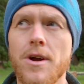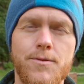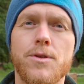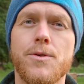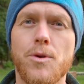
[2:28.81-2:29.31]
If
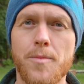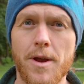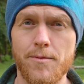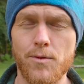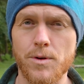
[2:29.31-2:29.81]
you can throw them out
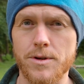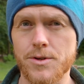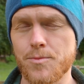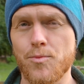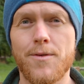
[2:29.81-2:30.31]
of
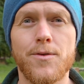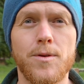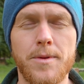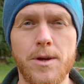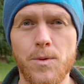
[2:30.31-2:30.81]
focus,
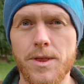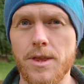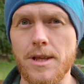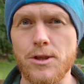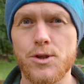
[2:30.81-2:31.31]
preferably with the